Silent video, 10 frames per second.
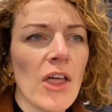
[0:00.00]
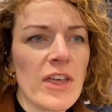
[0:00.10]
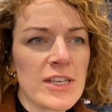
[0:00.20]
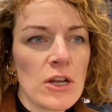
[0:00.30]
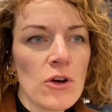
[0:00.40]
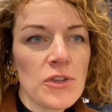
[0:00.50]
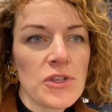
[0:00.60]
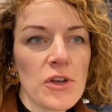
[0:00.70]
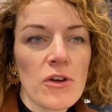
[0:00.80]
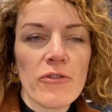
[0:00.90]
There's
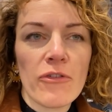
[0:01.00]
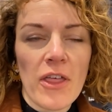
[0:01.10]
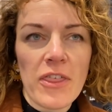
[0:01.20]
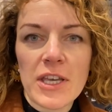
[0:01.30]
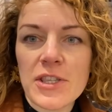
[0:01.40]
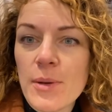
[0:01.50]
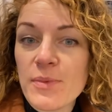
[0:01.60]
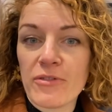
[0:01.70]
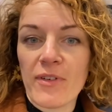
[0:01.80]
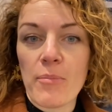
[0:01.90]
lots of, I think in
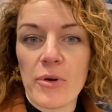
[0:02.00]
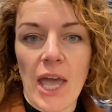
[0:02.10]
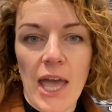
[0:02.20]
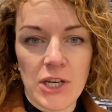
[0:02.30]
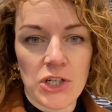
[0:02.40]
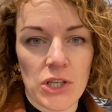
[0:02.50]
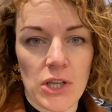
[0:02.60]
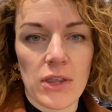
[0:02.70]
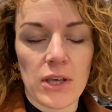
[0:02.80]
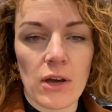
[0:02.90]
terms of fabrication,
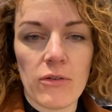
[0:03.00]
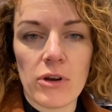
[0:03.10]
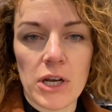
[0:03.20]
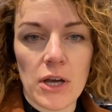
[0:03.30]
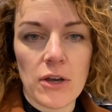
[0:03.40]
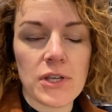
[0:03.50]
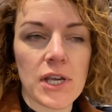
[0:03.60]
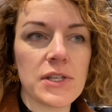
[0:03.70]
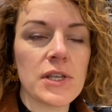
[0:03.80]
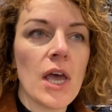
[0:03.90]
the thing that I've really
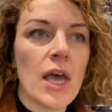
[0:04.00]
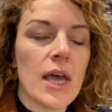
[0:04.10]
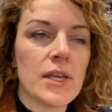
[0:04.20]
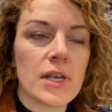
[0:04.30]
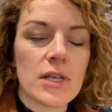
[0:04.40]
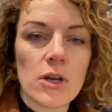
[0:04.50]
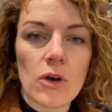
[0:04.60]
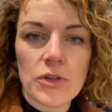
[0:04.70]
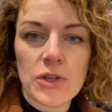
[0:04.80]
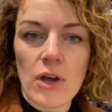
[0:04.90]
noticed is there's
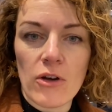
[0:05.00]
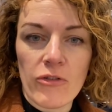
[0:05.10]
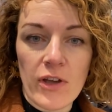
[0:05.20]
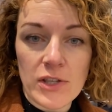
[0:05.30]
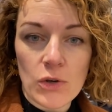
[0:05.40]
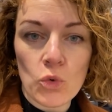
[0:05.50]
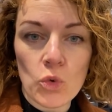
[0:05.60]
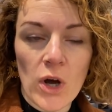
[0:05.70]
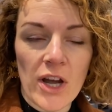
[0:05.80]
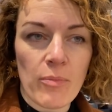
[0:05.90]
lots of, it's
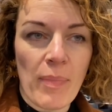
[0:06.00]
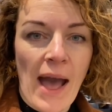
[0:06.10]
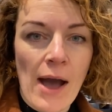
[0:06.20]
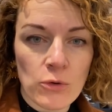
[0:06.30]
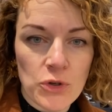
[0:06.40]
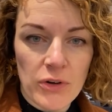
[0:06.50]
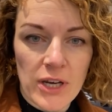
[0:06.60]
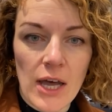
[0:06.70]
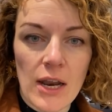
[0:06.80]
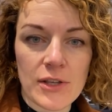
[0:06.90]
all kind of powdery
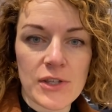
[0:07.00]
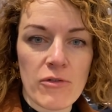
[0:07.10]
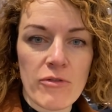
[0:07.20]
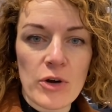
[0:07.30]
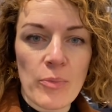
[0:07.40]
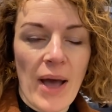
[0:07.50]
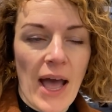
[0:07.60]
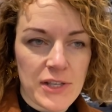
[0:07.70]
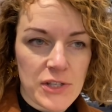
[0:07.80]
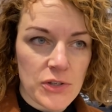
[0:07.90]
colours, so real
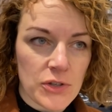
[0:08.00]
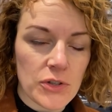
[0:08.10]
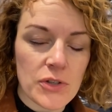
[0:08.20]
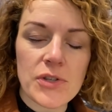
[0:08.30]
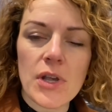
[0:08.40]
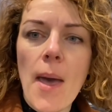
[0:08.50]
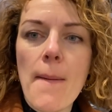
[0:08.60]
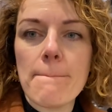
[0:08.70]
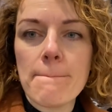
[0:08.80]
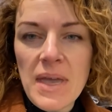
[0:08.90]
pastels.
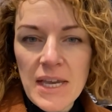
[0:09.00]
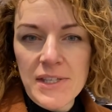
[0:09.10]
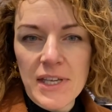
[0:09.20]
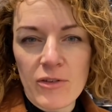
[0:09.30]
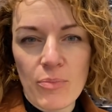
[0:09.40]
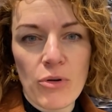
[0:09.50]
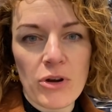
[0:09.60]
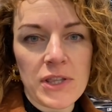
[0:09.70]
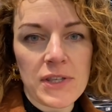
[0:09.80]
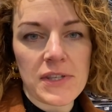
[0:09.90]
Mixing of
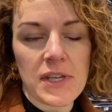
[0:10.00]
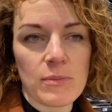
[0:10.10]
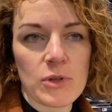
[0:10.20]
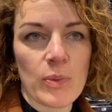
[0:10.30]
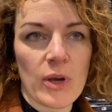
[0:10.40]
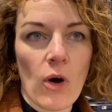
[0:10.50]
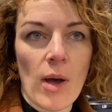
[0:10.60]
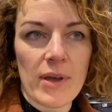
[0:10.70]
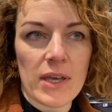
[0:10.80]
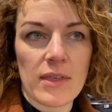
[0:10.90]
prints seems to be
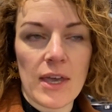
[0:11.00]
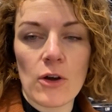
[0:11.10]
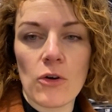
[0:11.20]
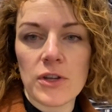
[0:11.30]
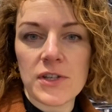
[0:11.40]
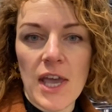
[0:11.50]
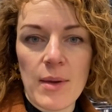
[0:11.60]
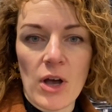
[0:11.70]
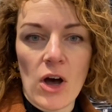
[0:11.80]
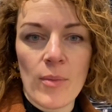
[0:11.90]
quite a big thing on the
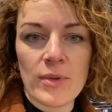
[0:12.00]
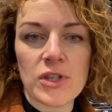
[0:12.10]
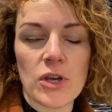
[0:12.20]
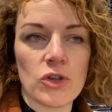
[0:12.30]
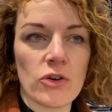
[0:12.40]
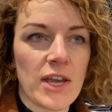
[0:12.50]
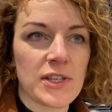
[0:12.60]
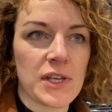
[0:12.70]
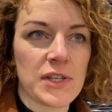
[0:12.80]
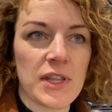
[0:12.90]
same garment, so
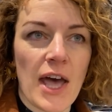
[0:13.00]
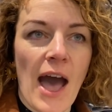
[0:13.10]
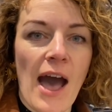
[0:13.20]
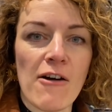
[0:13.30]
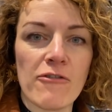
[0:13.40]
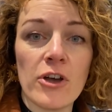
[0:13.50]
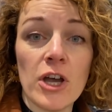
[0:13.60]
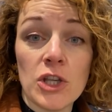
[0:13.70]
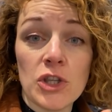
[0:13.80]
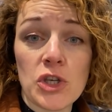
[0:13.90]
dresses that have
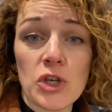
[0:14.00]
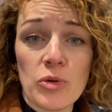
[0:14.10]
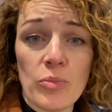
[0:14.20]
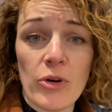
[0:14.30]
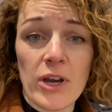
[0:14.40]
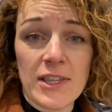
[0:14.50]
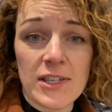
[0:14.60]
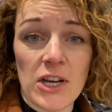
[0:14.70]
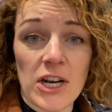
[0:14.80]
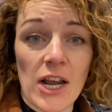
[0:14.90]
two prints,
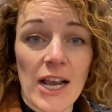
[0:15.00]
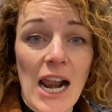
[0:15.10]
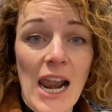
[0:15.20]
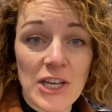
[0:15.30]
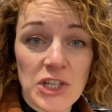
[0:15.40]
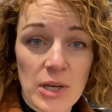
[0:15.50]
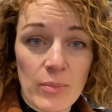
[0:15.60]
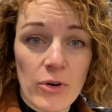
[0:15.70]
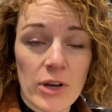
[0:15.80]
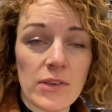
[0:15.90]
kind of like clashing
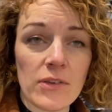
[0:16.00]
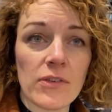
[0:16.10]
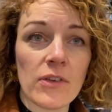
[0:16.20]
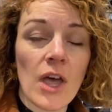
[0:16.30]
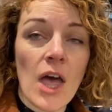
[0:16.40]
prints.